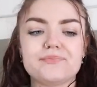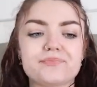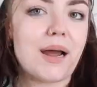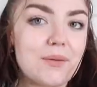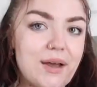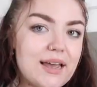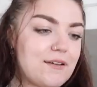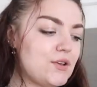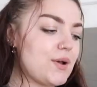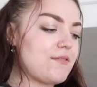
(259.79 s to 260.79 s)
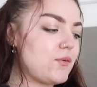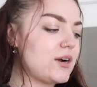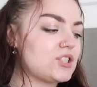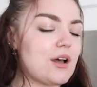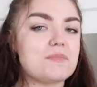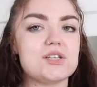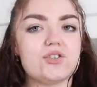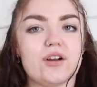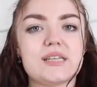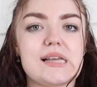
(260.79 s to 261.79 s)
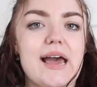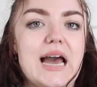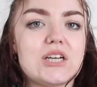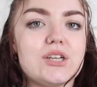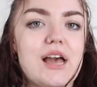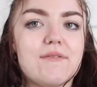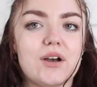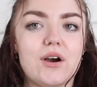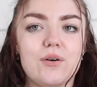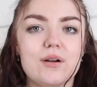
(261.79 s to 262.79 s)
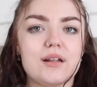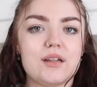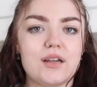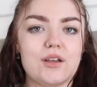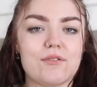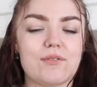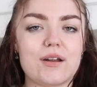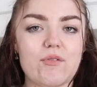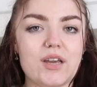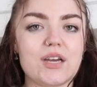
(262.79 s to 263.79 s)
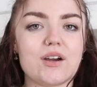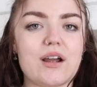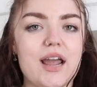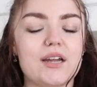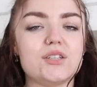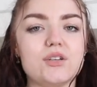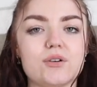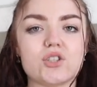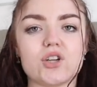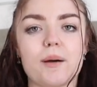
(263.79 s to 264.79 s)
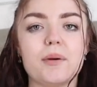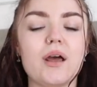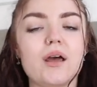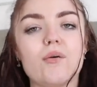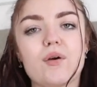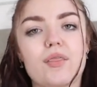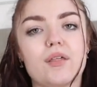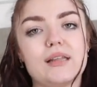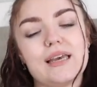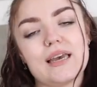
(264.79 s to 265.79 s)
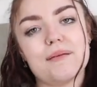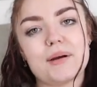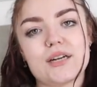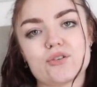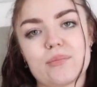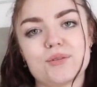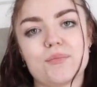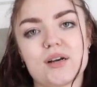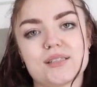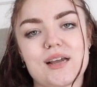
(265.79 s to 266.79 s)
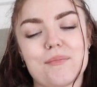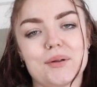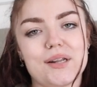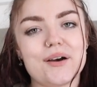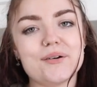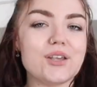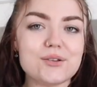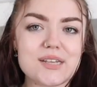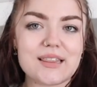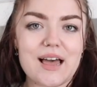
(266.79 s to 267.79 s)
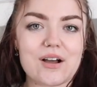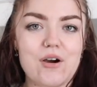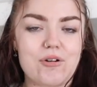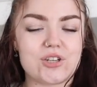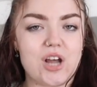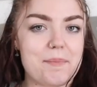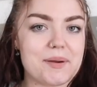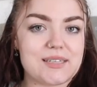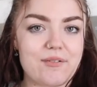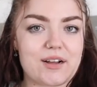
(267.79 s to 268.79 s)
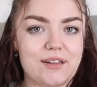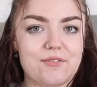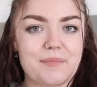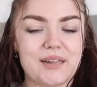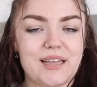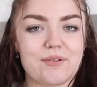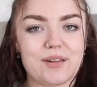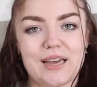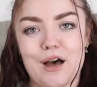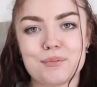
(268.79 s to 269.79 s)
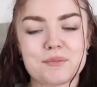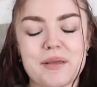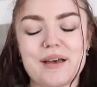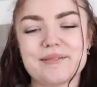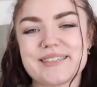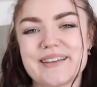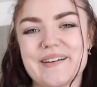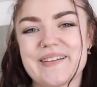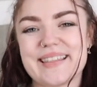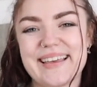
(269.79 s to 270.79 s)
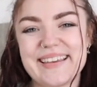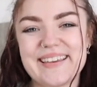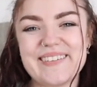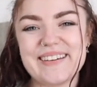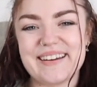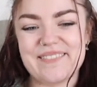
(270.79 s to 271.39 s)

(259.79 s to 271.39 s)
By the way, if you ever want to shop these drinks, I actually have a code. You can find it right here and you can shop with the link in my description box down below. Using that code or shopping directly from my link really helps me out, so thank you in